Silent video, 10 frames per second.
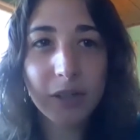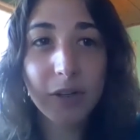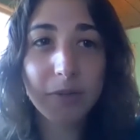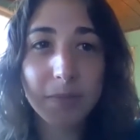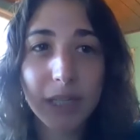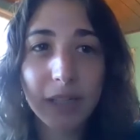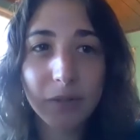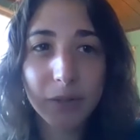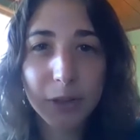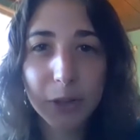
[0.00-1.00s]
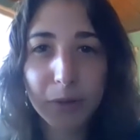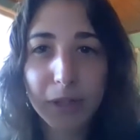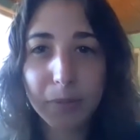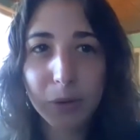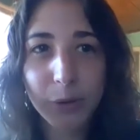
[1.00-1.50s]
that are meaningful to
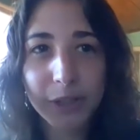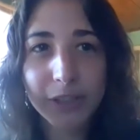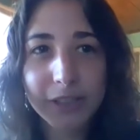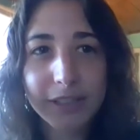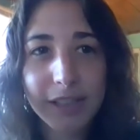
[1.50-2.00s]
employers,